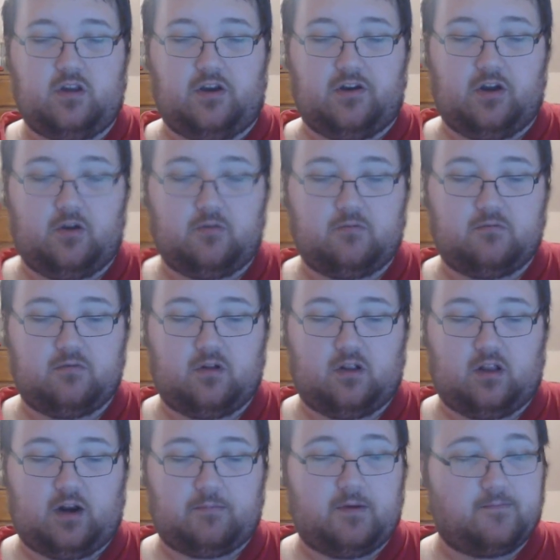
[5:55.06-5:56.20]
You know, a
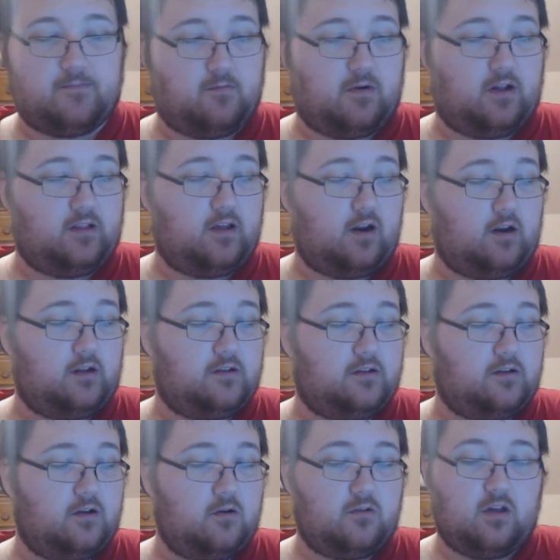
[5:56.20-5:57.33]
lot of people might not need to
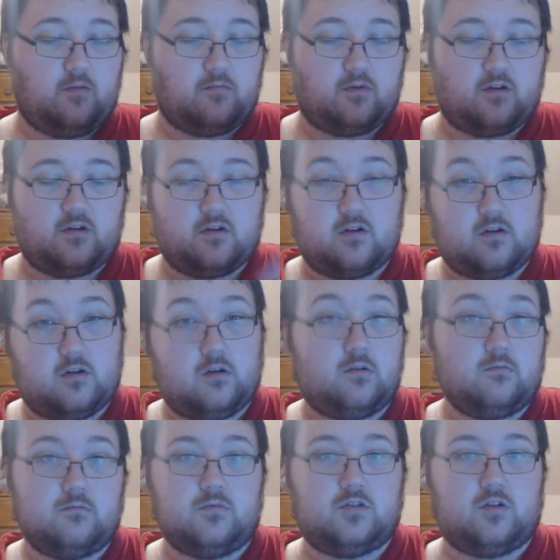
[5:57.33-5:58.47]
know that, but
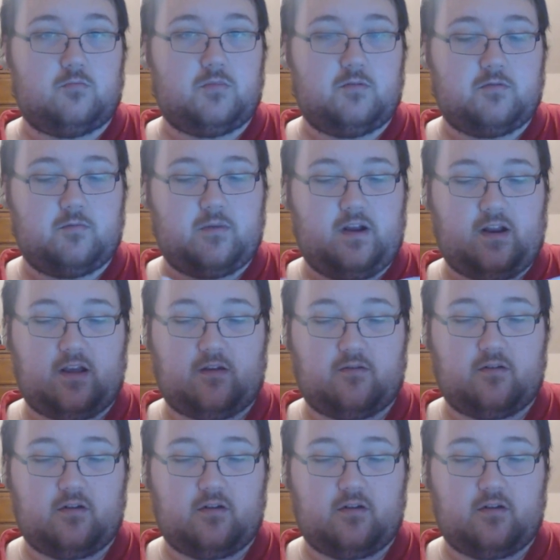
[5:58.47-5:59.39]
some people might have.